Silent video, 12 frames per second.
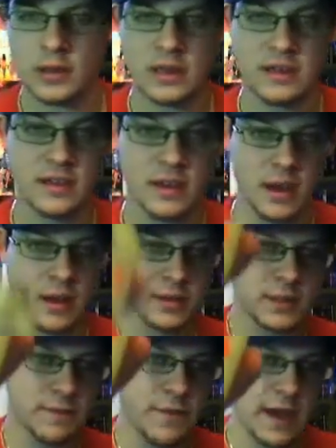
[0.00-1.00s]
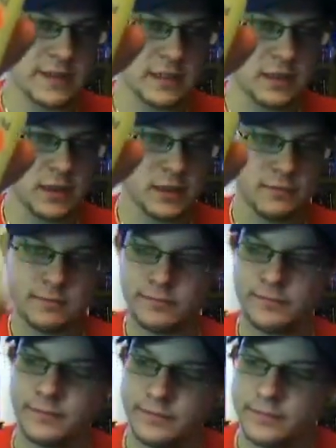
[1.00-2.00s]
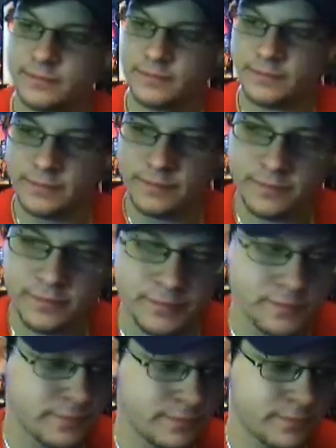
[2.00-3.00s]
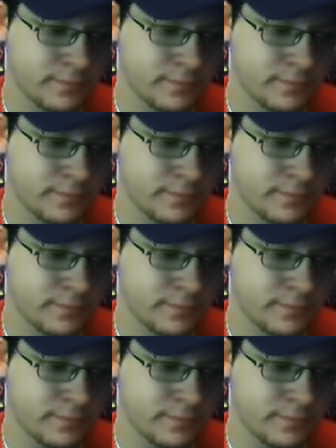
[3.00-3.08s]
Need some Vaseline. A